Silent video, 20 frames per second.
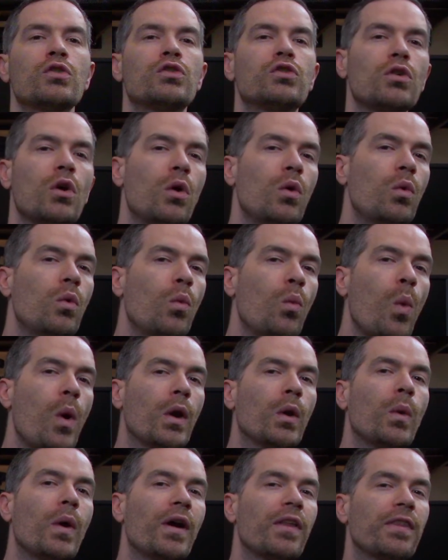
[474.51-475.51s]
So
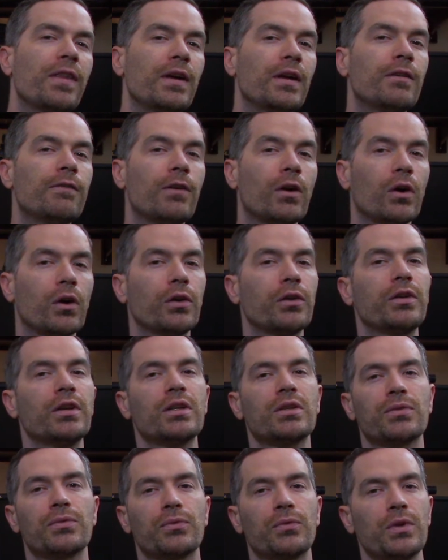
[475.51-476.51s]
what do I think of
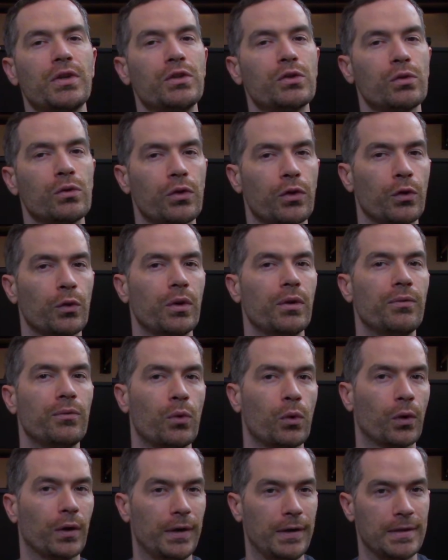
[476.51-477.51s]
Arctic's Freezer
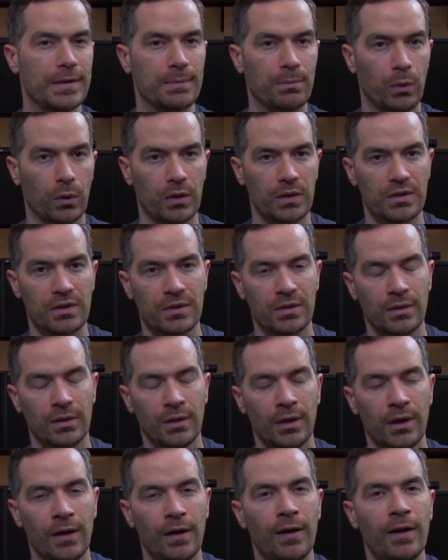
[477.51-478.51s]
thirty-four eSports?
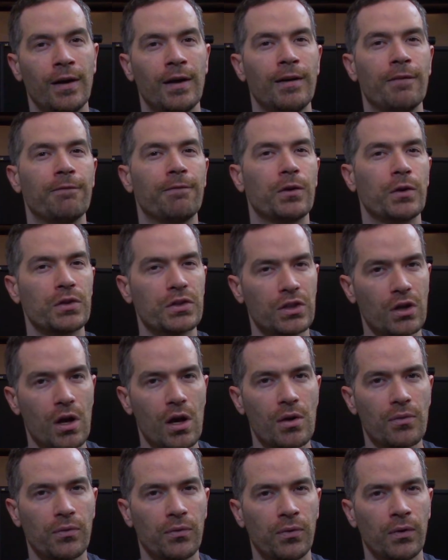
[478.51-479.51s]
First
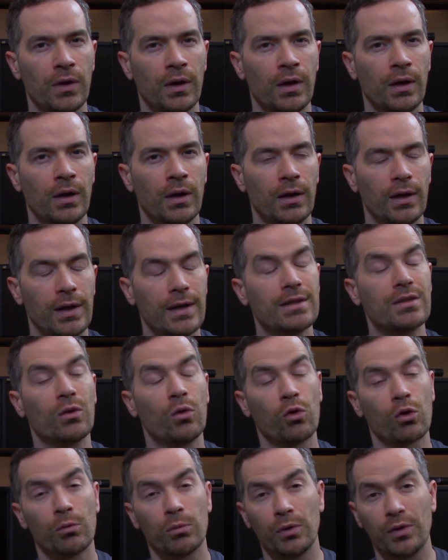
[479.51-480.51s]
off, it's a
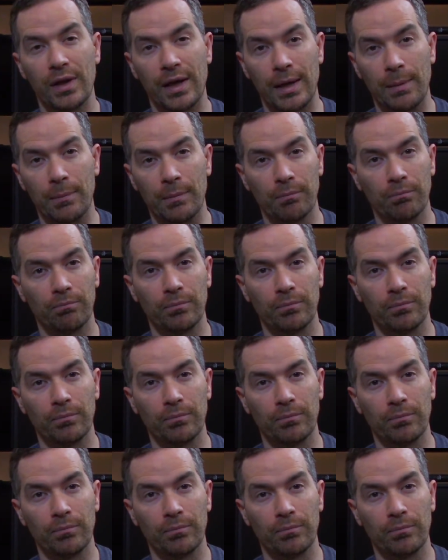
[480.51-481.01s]
horrible name.